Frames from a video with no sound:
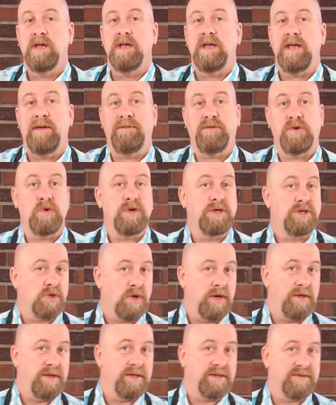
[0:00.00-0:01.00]
If you
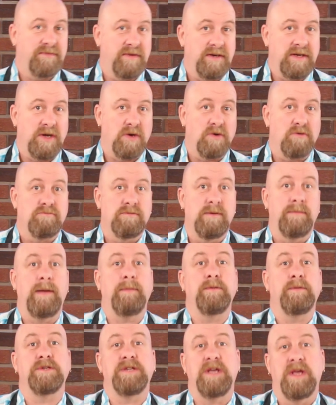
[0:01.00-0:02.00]
enjoyed this video,
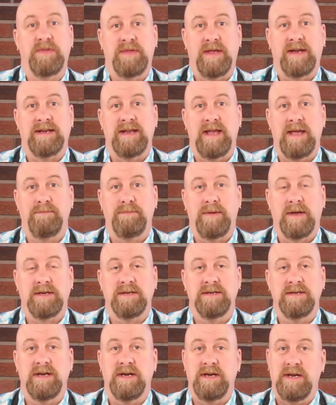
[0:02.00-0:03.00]
remember to hit that like
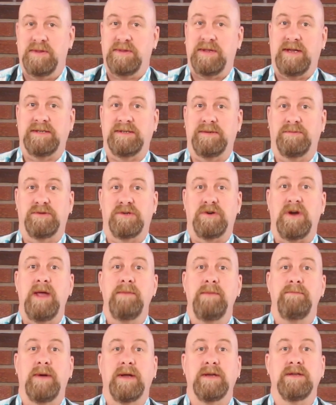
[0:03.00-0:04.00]
button and hit that
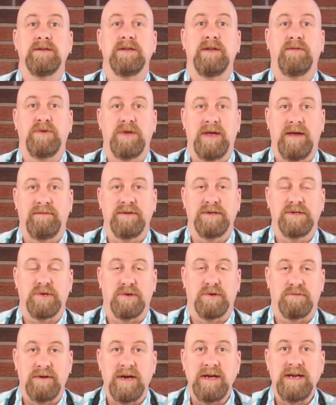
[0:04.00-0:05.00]
subscribe button if you haven't
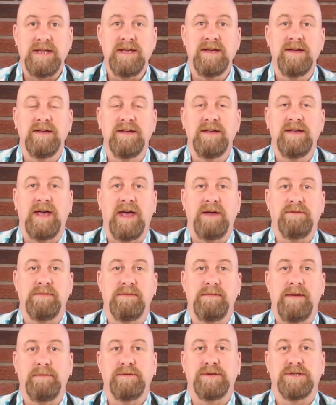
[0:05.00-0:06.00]
already. And
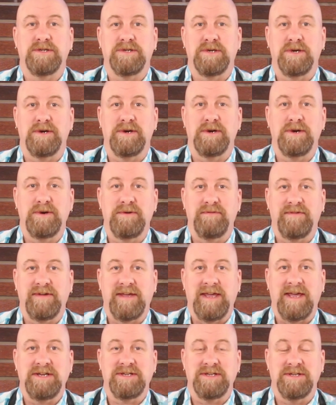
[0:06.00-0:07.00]
remember to turn on
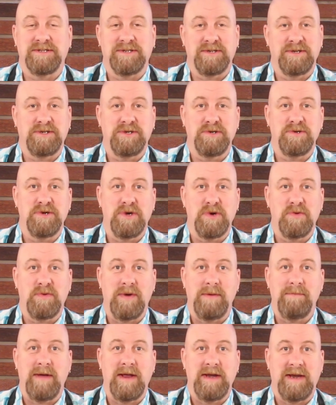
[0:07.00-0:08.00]
notifications so that you know
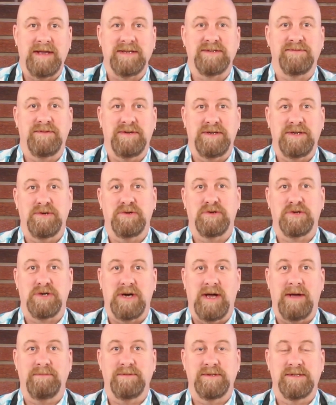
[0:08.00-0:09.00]
when my next video
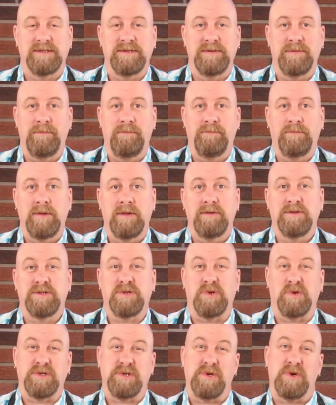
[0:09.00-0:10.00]
drops. It's
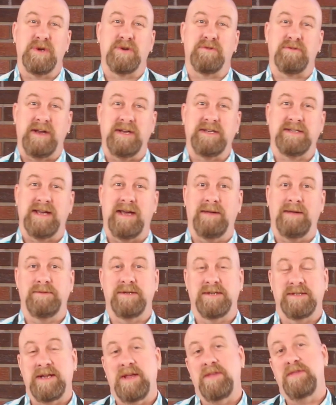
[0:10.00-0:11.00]
also a great time
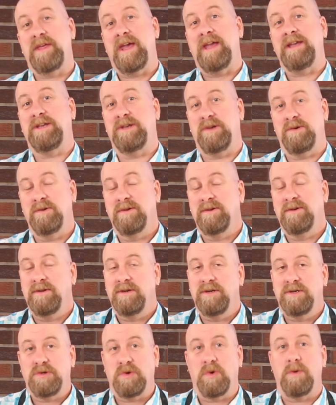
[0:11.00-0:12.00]
to say thank you
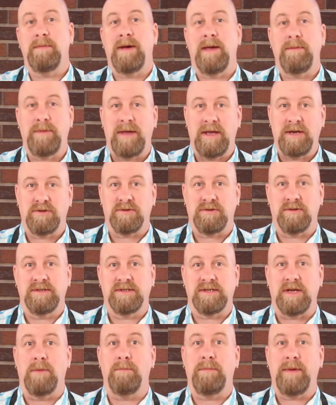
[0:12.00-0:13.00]
to all my
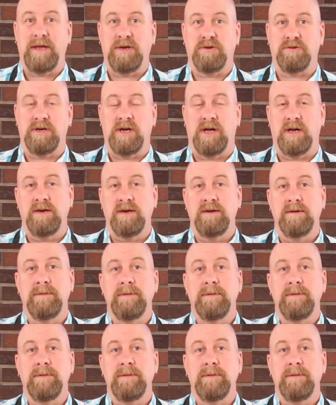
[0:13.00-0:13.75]
patrons on Patreon.